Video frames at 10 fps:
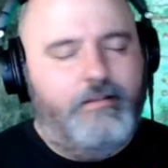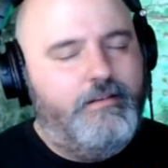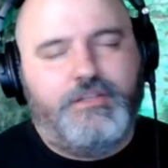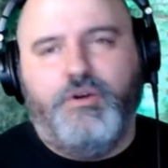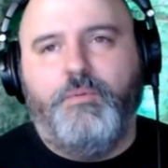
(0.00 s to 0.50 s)

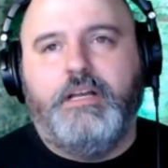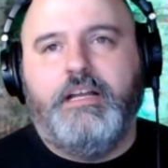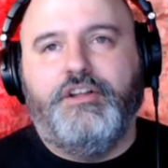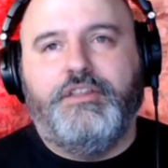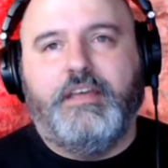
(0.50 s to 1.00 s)
So
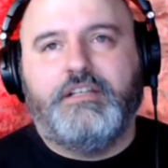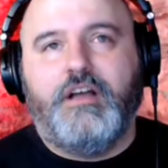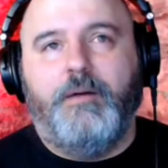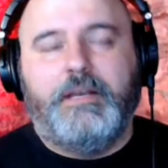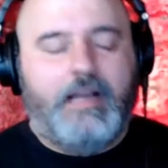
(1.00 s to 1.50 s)
many good
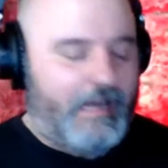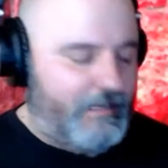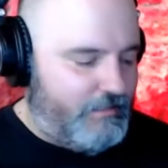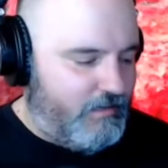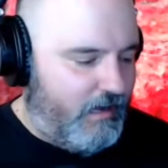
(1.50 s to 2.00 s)
things coming,
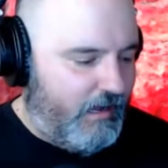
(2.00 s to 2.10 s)
guys.